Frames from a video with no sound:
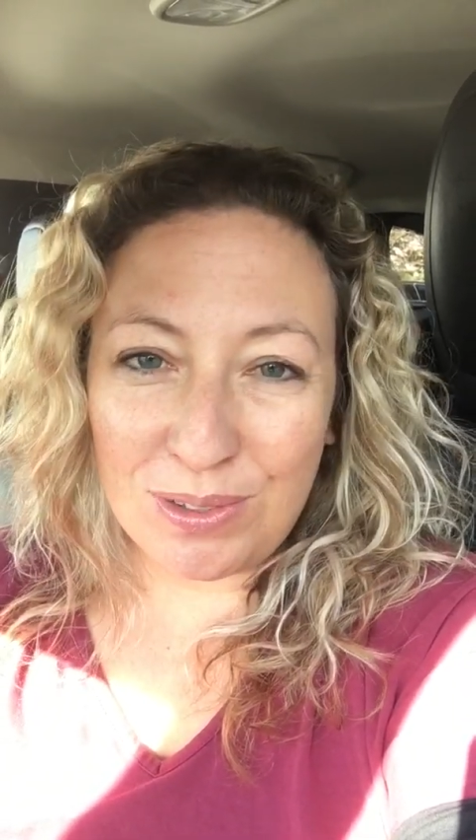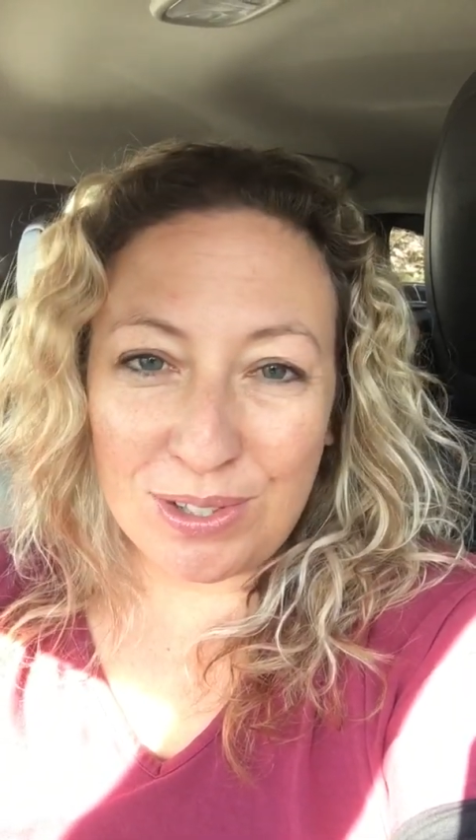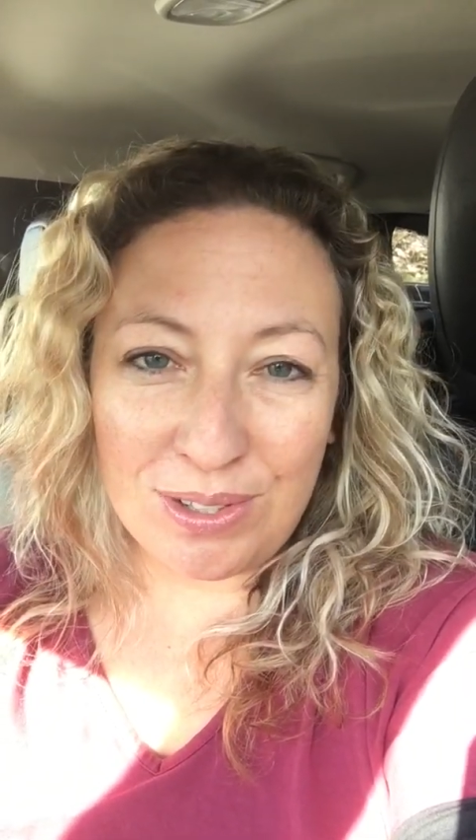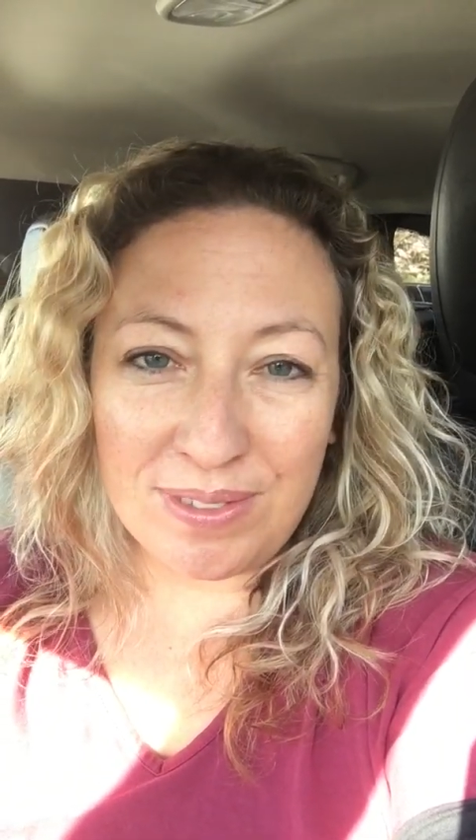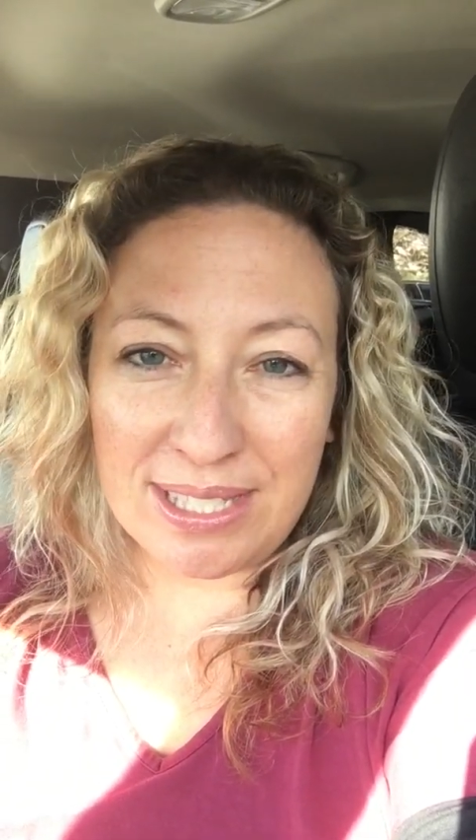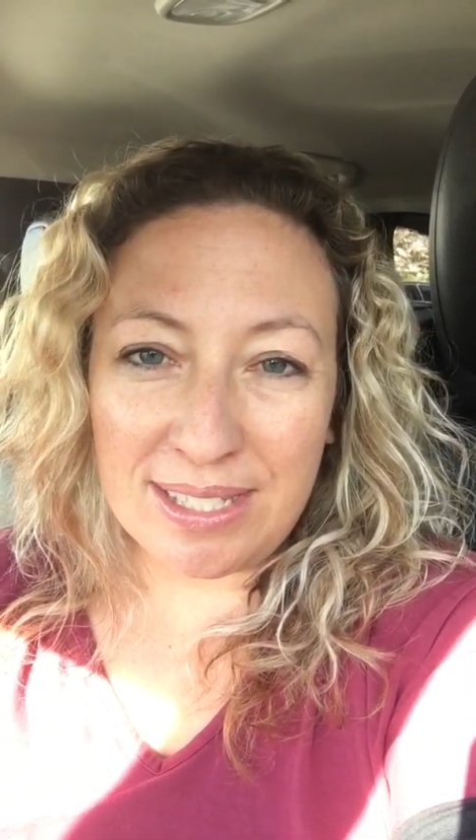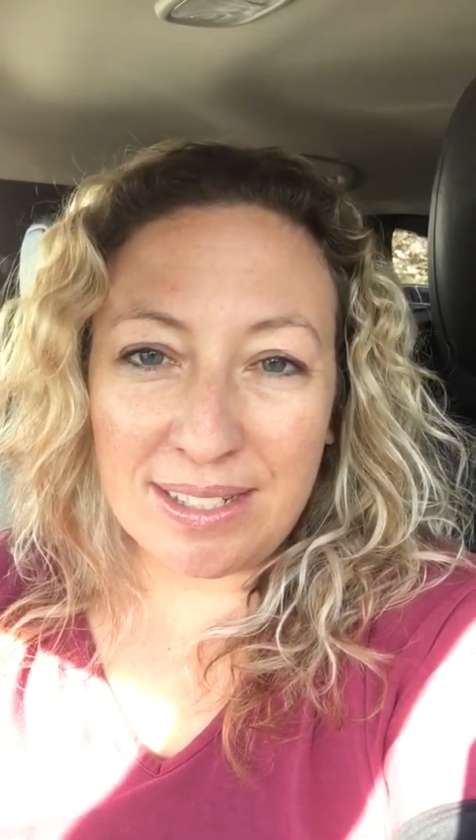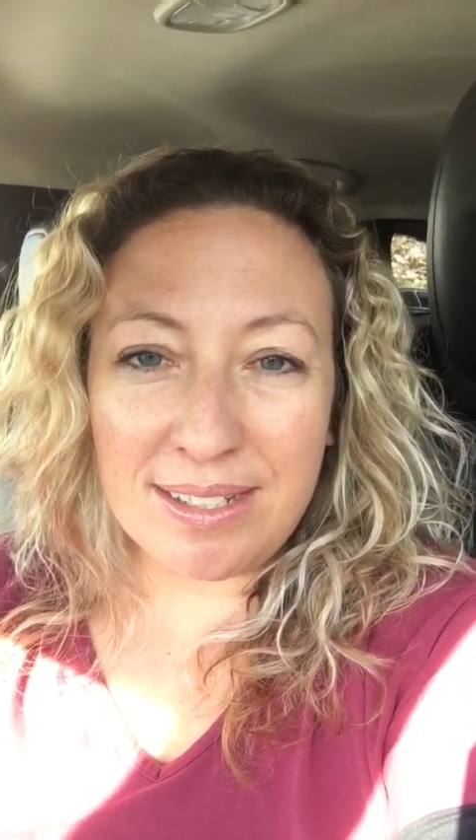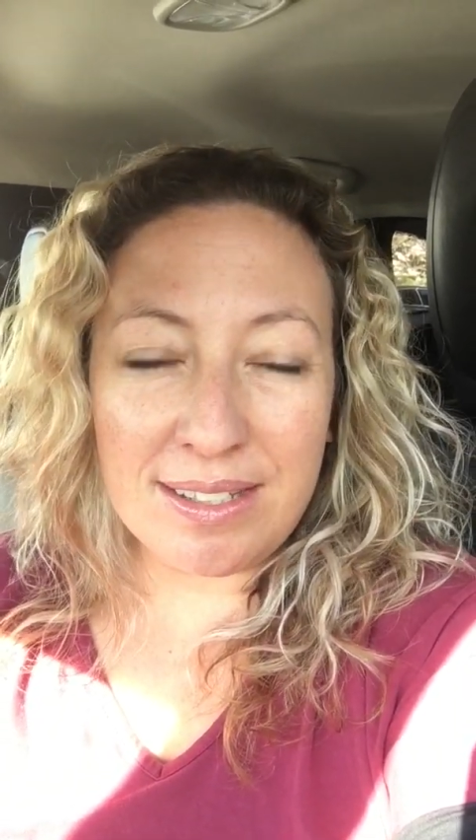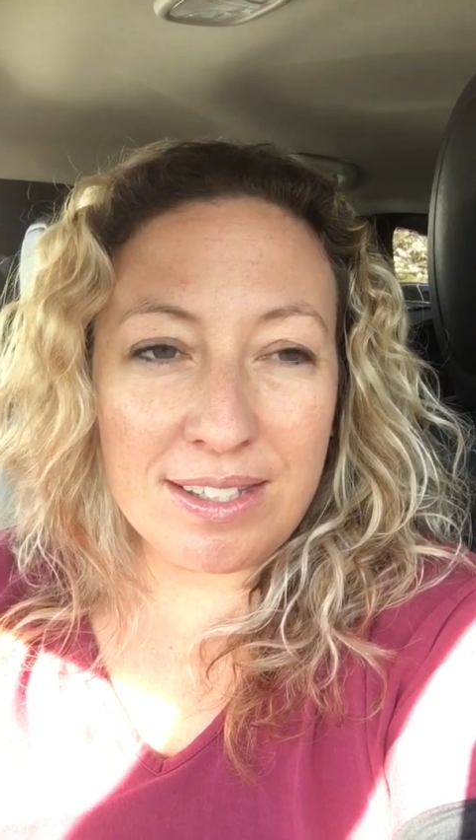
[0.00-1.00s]

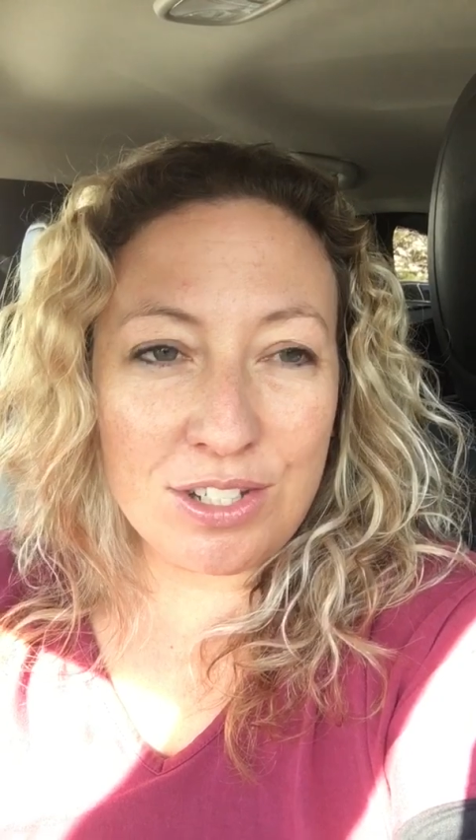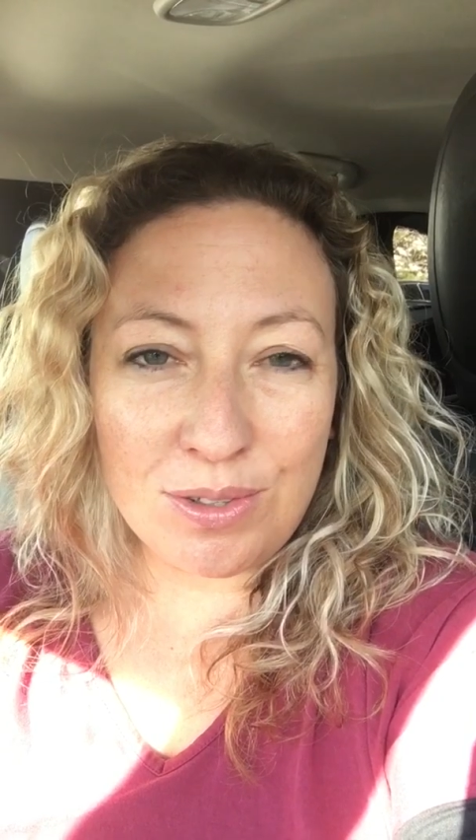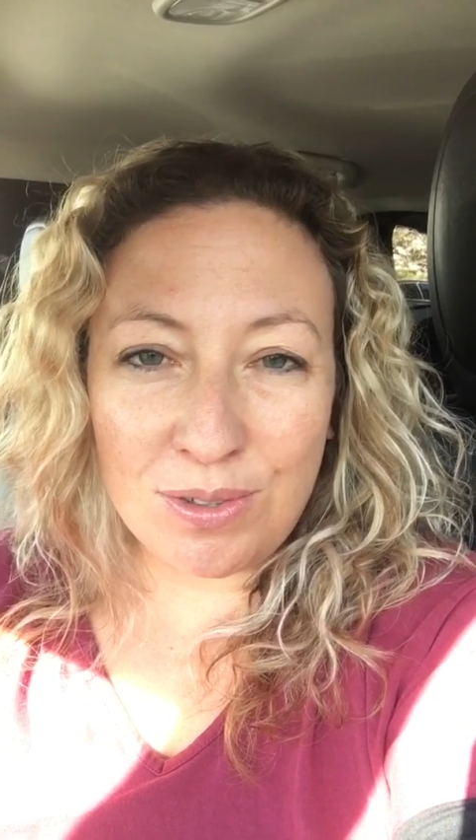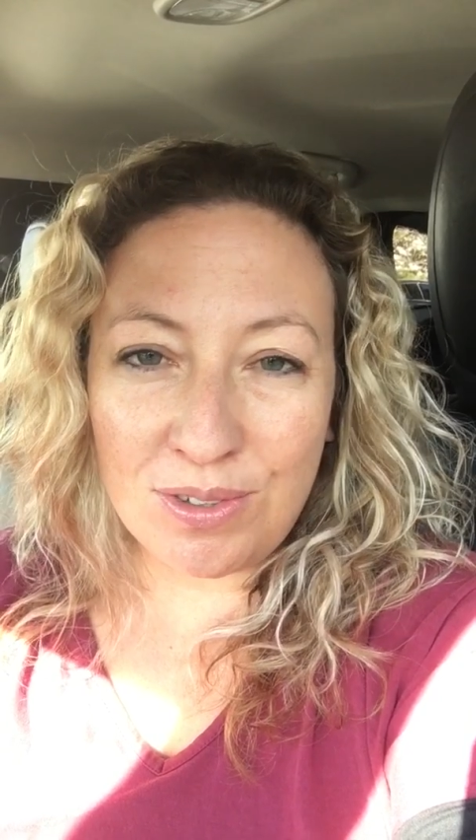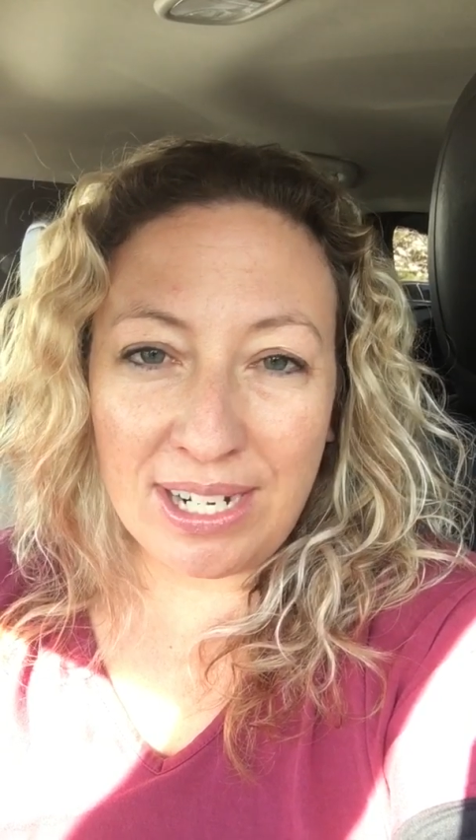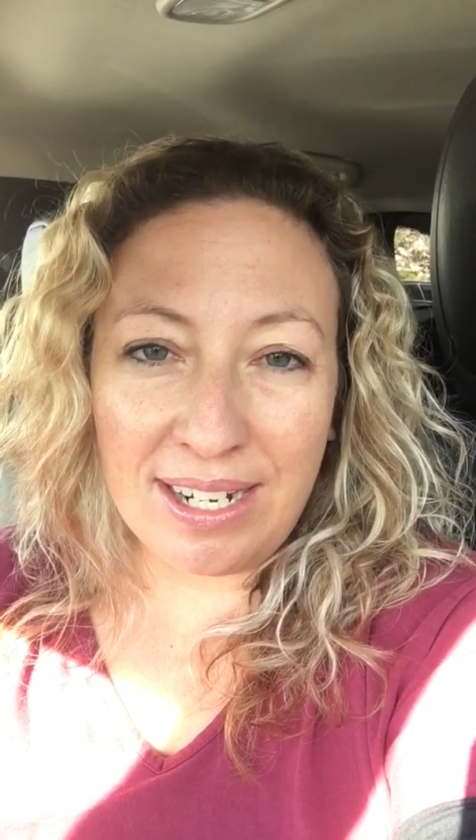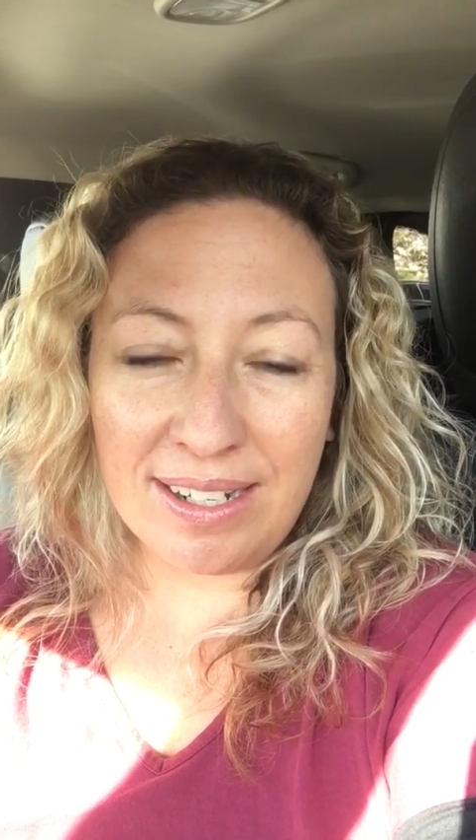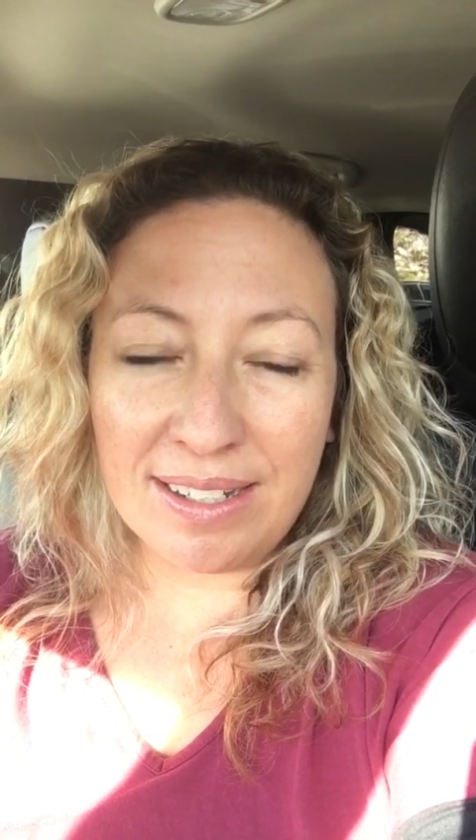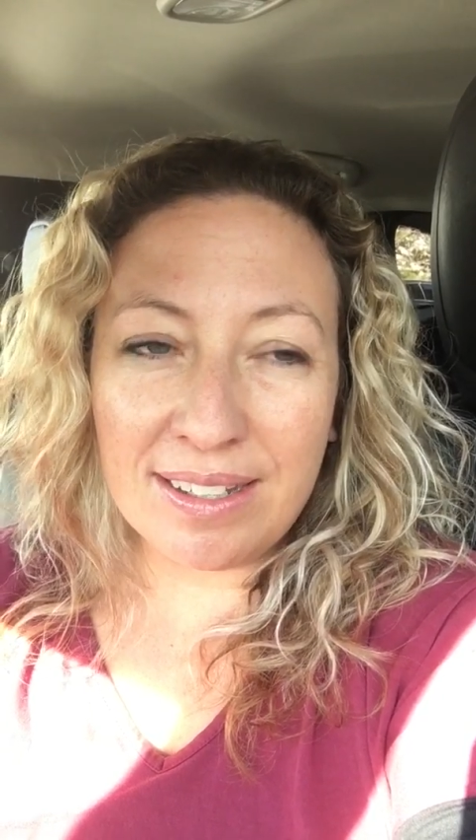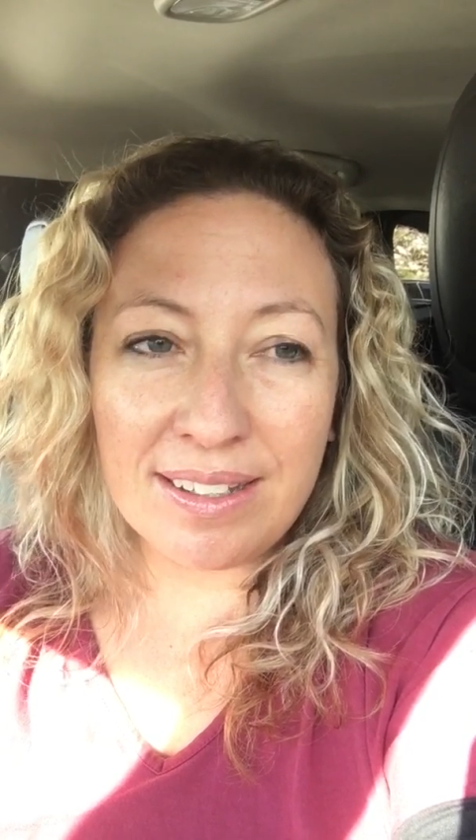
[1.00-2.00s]
services,
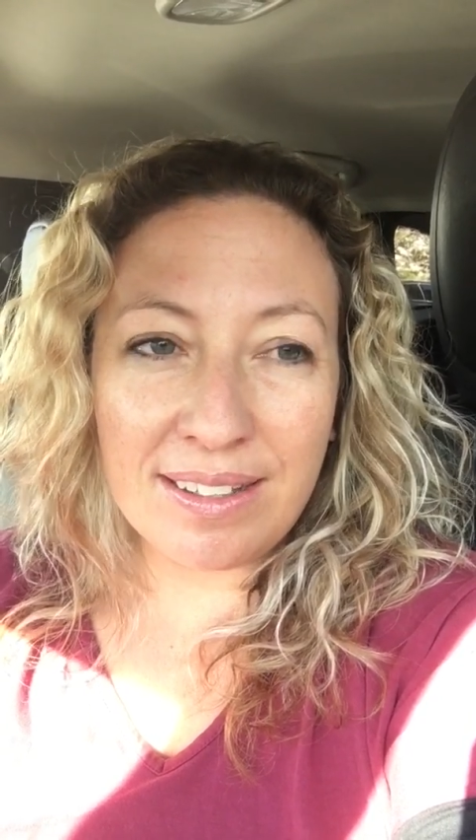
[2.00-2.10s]
tutoring,